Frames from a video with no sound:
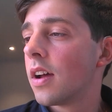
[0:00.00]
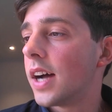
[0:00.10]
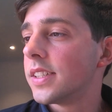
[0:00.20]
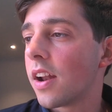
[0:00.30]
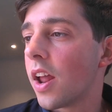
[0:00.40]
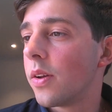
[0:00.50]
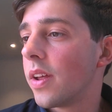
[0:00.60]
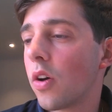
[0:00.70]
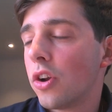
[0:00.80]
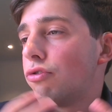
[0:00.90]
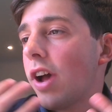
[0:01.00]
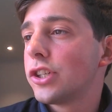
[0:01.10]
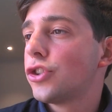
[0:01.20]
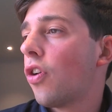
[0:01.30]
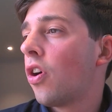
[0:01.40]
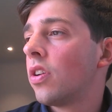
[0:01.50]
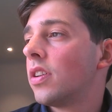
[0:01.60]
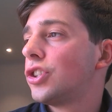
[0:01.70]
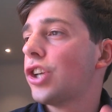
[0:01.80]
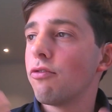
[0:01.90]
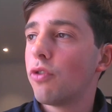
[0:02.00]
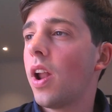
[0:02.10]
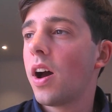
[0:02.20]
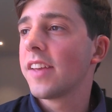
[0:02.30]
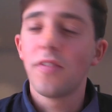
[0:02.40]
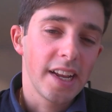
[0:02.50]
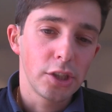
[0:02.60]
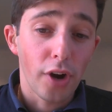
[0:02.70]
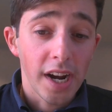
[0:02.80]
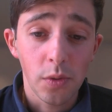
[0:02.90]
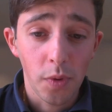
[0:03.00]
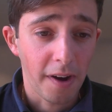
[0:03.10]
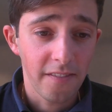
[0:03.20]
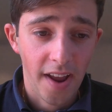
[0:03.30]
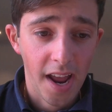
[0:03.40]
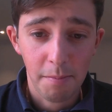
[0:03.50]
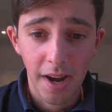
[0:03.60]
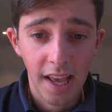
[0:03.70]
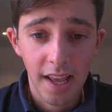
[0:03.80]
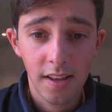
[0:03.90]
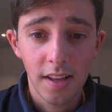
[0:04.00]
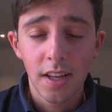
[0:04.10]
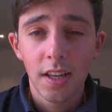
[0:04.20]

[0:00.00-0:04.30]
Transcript: I don't know, on a restaurant, general life, interacting with my family,